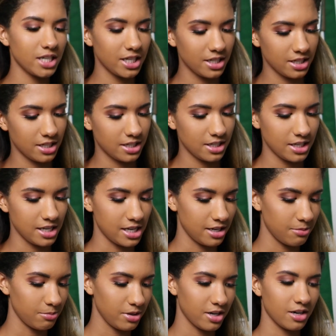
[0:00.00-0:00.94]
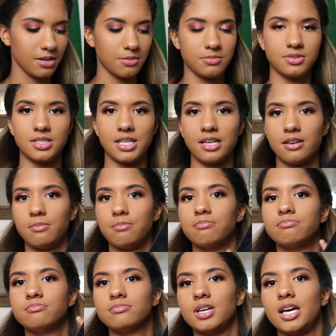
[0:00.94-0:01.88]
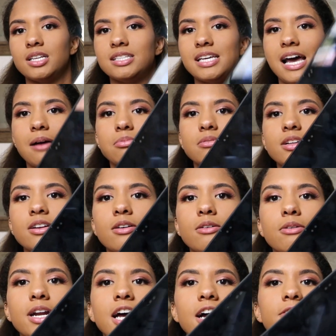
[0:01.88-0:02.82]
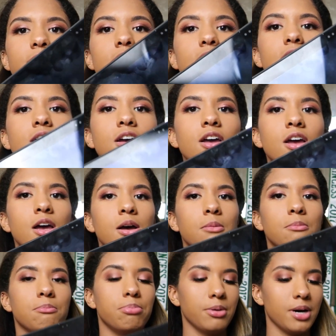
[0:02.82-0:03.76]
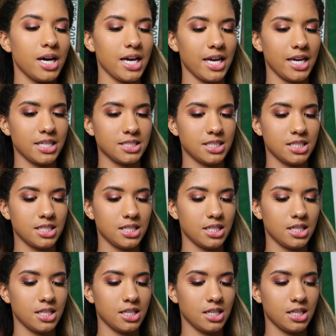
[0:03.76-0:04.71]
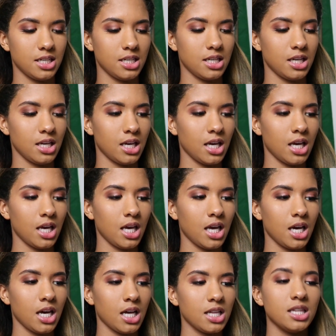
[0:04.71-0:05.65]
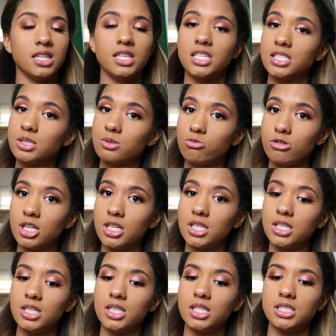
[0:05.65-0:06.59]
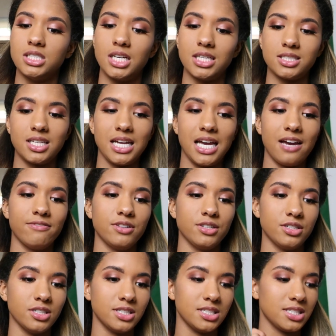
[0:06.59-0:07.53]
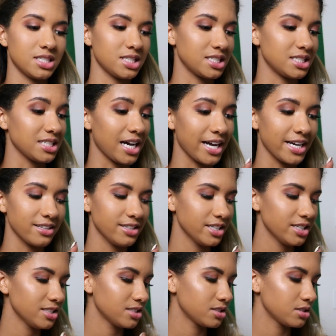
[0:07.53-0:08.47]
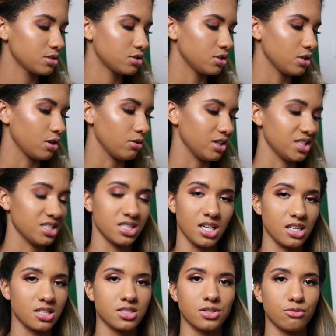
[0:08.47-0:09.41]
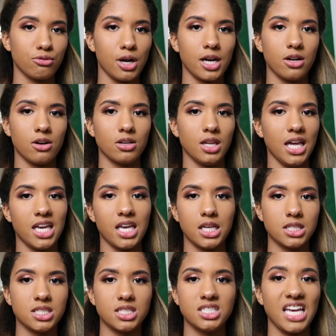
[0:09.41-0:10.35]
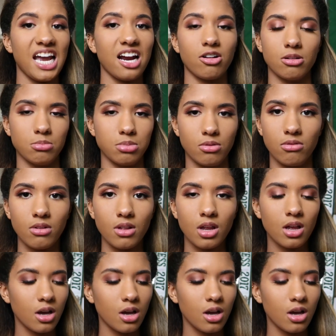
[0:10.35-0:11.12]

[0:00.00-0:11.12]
it and it becomes like a tablet or whatever. But this one doesn't have a good stylus, so it sucks to write on. Like it's terrible.